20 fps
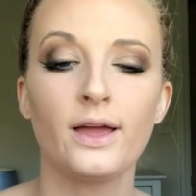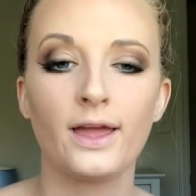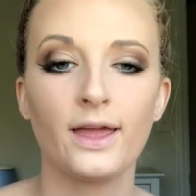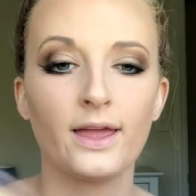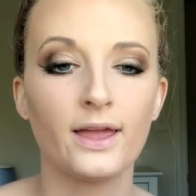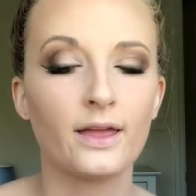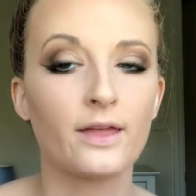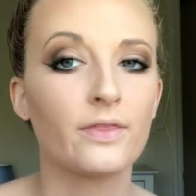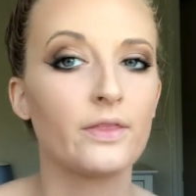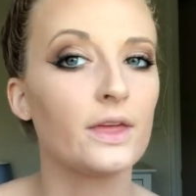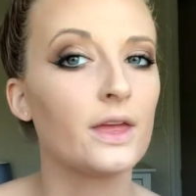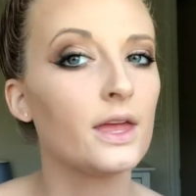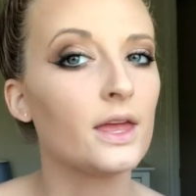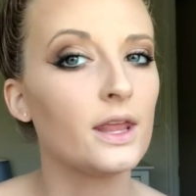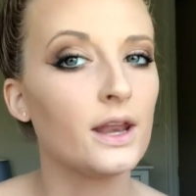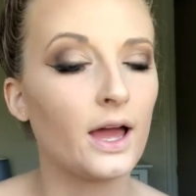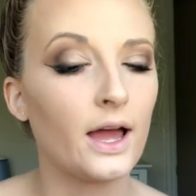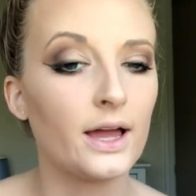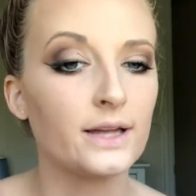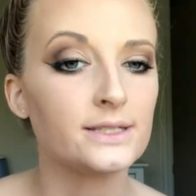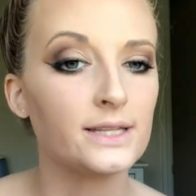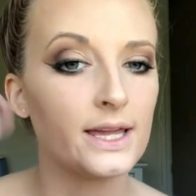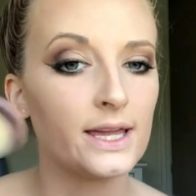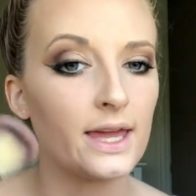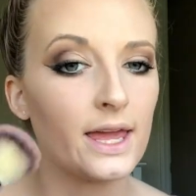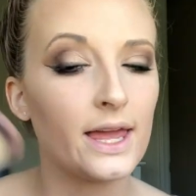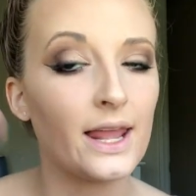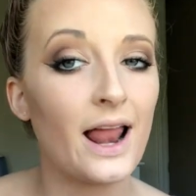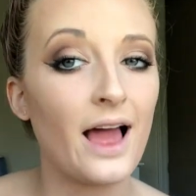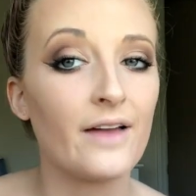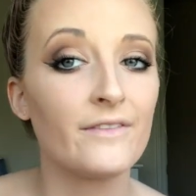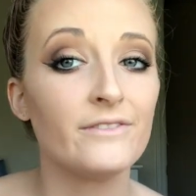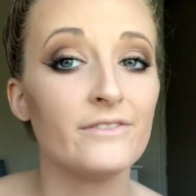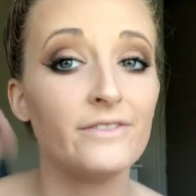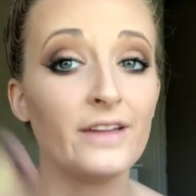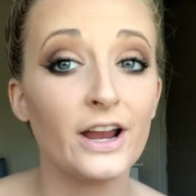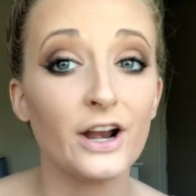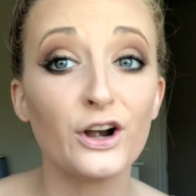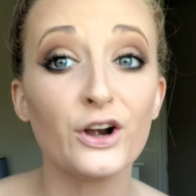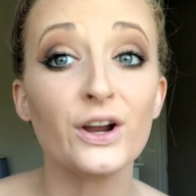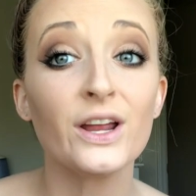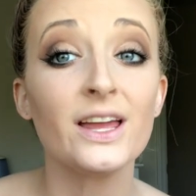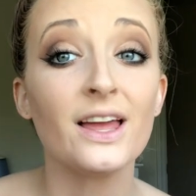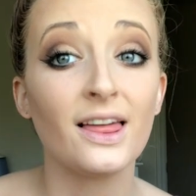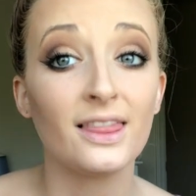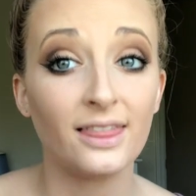and then I take it and I very